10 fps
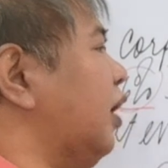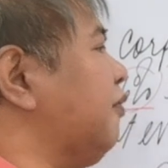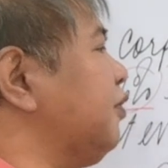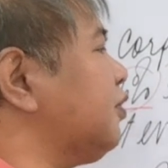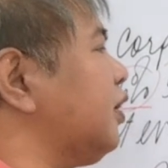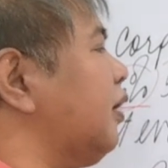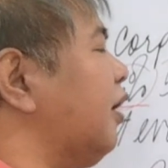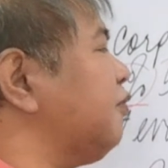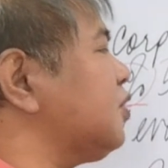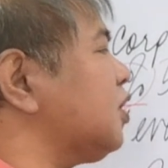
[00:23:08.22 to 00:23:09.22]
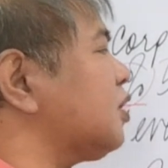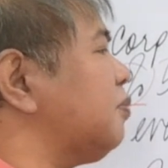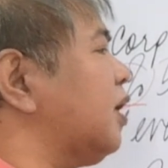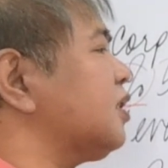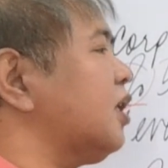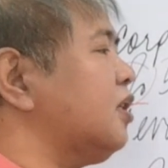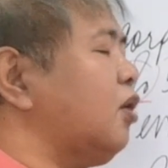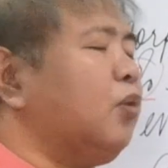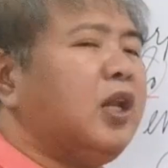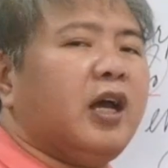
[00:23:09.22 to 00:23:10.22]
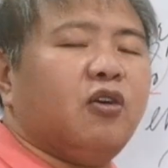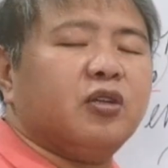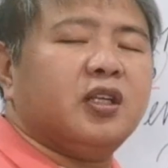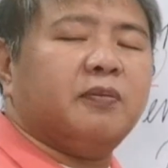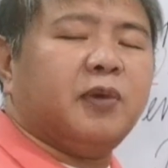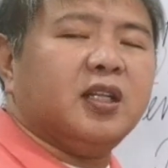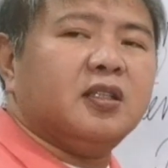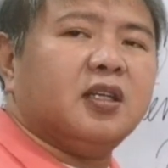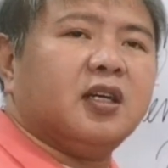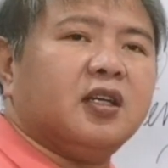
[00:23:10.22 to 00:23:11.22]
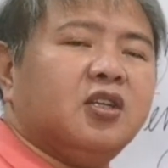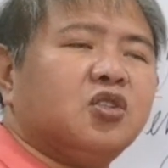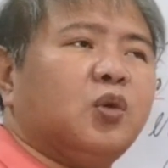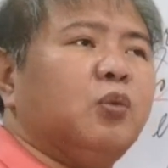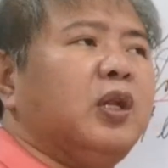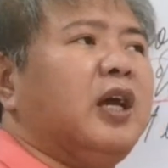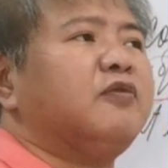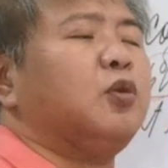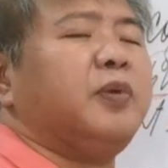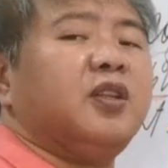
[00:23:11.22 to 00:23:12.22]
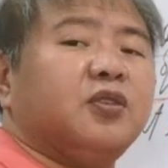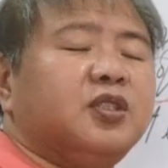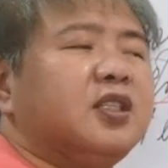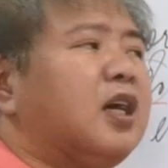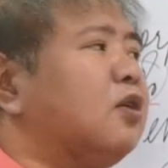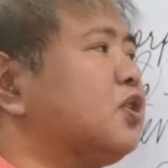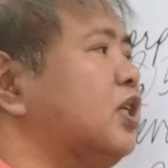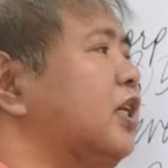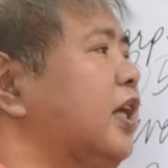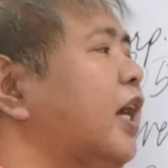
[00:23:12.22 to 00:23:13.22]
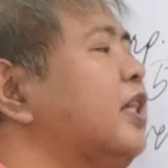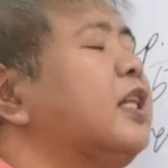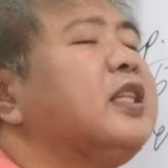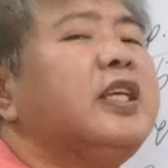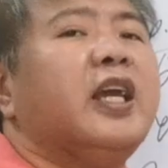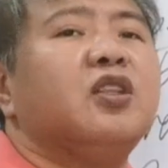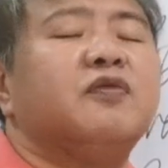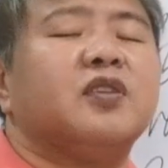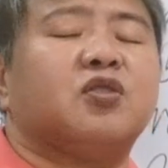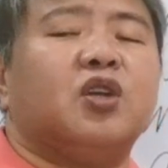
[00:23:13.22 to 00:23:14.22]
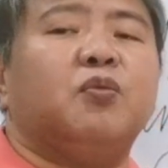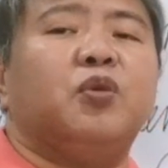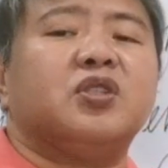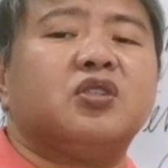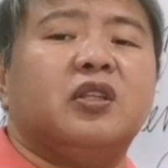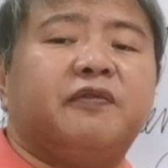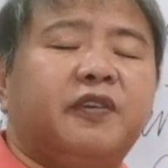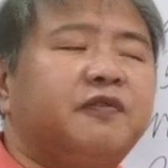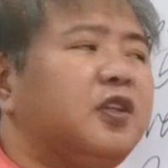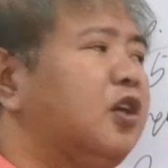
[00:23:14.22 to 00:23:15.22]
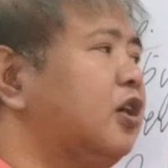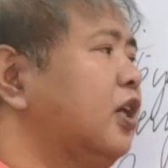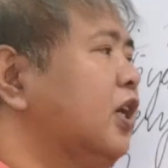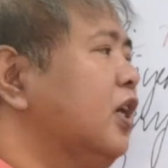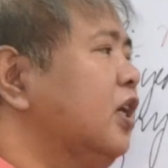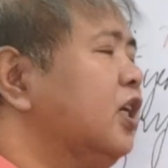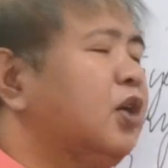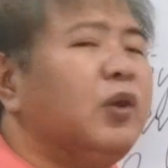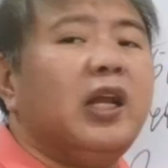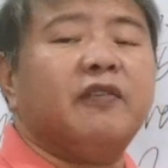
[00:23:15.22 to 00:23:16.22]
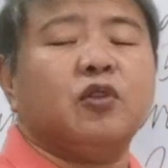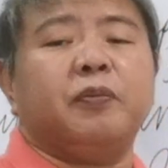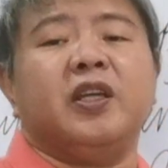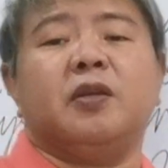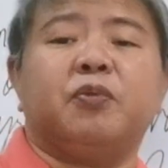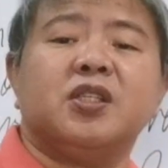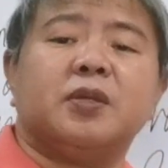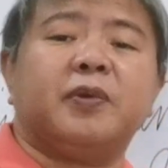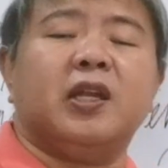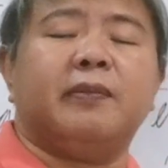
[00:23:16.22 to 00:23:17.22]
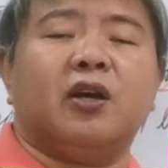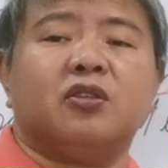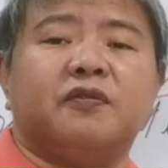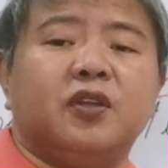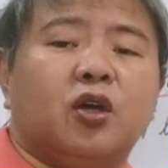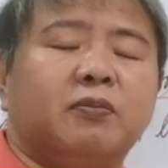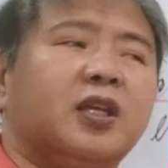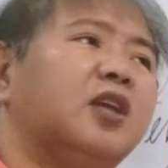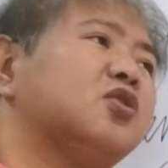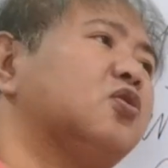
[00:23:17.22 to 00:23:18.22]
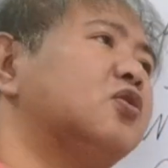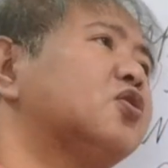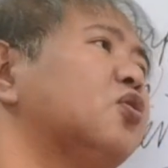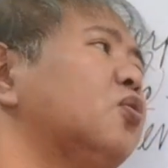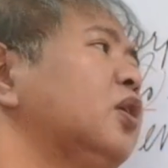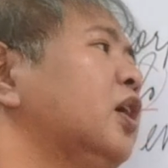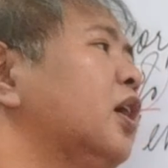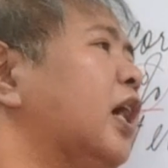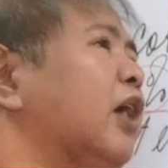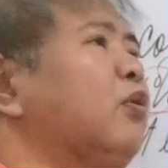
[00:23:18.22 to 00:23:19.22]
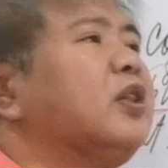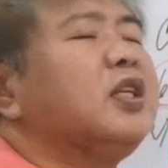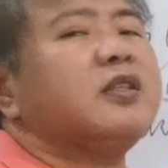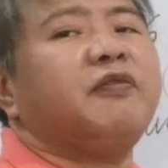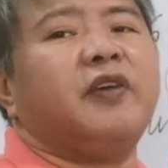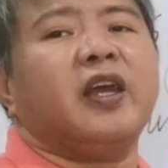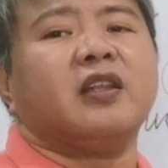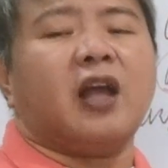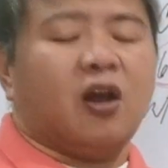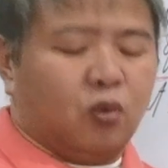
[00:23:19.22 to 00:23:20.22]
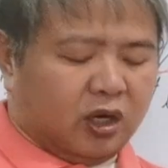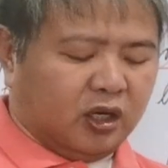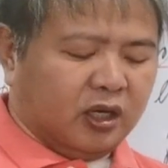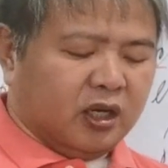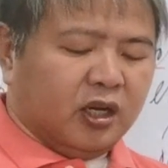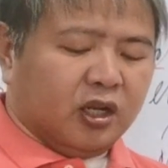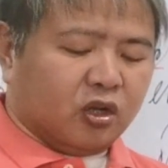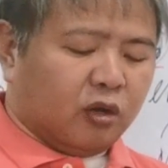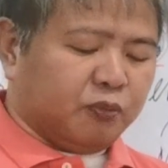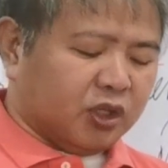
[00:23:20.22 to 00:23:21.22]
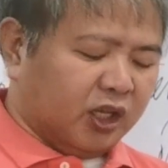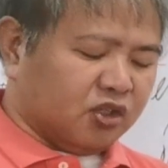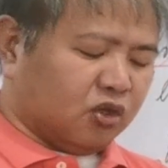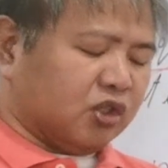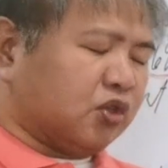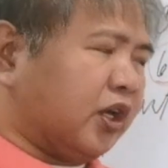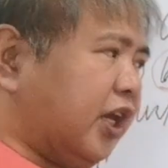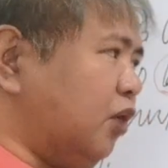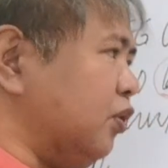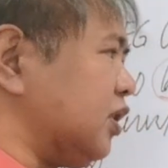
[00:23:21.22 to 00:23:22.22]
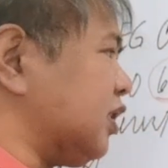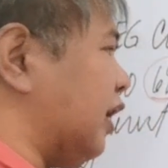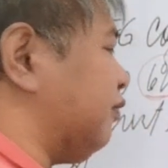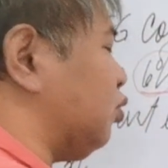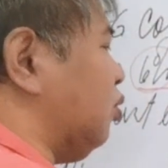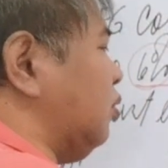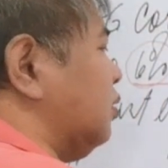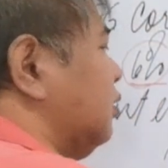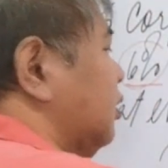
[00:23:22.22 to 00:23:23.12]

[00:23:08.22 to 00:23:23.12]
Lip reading: every 6 months, they will have the issuer will have to pay 30,000, and at the end of the term, which is in the 5th year, he will have to pay the principal amount of the obligation. So how will this affect our computations? Again, we just have to